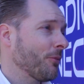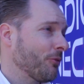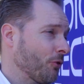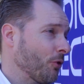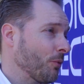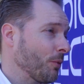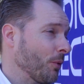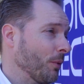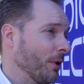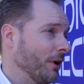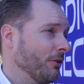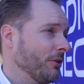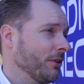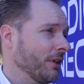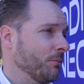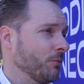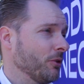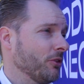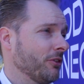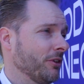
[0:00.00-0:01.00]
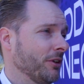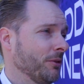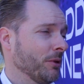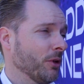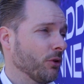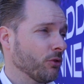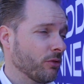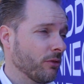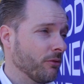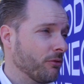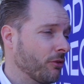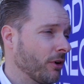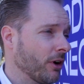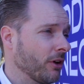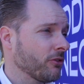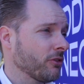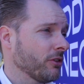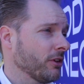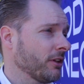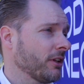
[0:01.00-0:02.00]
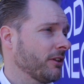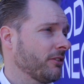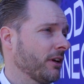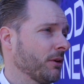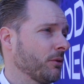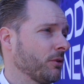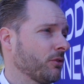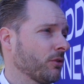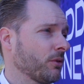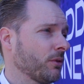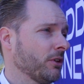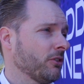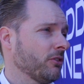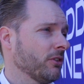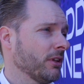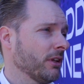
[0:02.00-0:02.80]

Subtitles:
Performing well on NBC, but also in France and other territories.